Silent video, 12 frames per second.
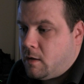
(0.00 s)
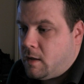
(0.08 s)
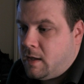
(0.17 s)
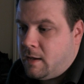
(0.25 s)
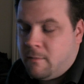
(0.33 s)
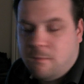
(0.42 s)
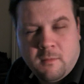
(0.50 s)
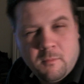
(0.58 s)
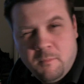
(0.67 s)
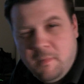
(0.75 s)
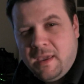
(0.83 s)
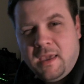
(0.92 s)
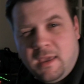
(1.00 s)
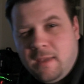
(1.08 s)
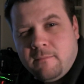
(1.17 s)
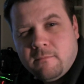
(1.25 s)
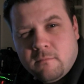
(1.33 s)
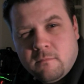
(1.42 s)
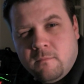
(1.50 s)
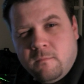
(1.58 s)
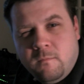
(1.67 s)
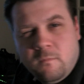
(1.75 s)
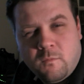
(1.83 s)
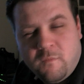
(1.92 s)
can be
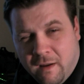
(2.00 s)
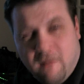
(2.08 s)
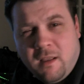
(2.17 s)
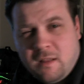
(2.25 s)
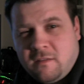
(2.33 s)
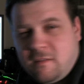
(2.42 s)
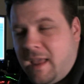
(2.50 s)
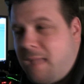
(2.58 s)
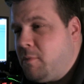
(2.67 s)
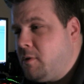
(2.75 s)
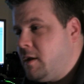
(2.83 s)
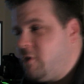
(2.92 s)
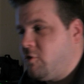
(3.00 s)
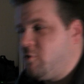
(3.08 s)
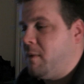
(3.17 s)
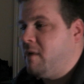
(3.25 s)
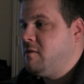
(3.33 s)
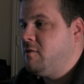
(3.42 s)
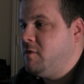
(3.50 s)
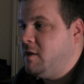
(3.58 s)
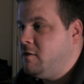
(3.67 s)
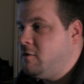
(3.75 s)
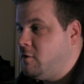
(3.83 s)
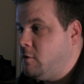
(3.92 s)
very unstable in its
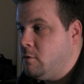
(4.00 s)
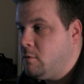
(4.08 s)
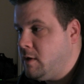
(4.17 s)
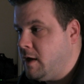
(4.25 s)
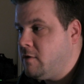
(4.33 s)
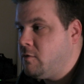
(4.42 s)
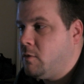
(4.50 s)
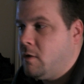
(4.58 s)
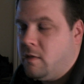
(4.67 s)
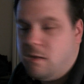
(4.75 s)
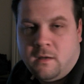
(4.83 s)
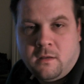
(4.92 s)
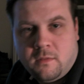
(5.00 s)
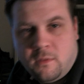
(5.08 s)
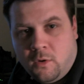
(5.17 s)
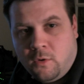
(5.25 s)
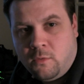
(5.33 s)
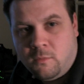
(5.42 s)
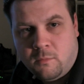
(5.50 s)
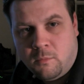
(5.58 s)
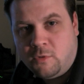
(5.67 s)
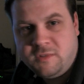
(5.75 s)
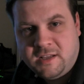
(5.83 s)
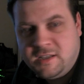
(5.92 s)
responsiveness to, yes, one of the whole
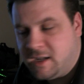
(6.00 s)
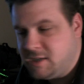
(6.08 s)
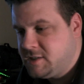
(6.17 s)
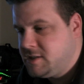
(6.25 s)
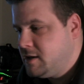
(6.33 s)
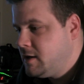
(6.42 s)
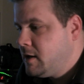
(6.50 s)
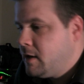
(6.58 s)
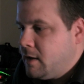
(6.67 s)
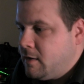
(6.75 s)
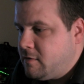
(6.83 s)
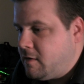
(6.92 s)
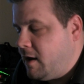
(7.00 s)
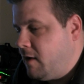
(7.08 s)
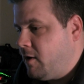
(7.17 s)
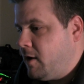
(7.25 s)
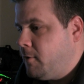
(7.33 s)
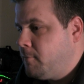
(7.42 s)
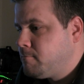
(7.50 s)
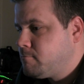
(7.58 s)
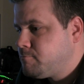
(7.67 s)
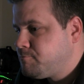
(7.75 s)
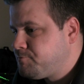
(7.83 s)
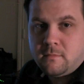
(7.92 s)
multi-touch scenario.
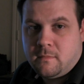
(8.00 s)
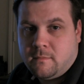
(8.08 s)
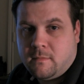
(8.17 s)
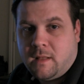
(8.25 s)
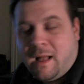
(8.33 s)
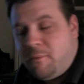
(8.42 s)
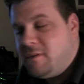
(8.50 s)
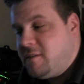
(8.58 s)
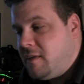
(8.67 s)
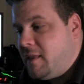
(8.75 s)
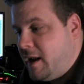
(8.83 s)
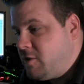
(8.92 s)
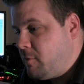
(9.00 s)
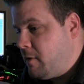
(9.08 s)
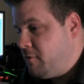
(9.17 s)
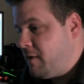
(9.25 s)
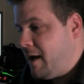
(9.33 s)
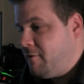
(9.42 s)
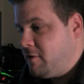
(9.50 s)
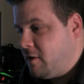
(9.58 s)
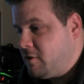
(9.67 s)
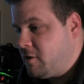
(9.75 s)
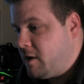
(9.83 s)
I would say that HTML5 is also